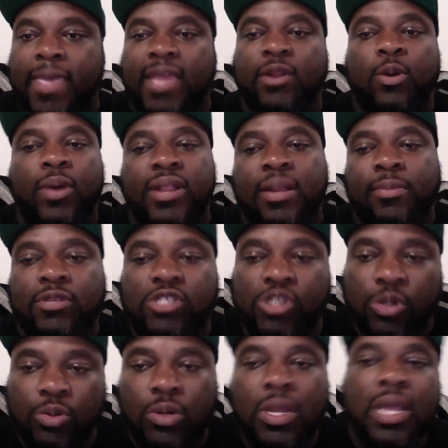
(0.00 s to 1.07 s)
Anyway, number
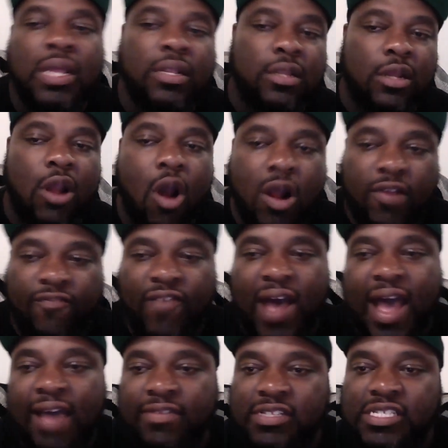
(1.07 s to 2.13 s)
two, the Carter
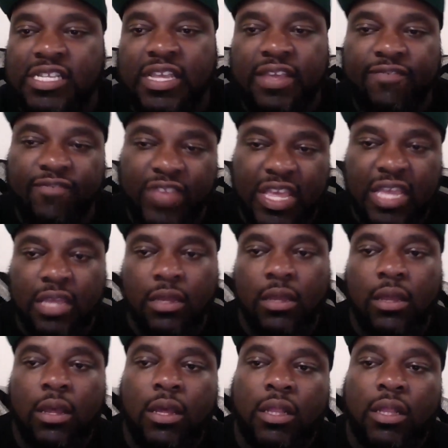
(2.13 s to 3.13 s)
5 CV,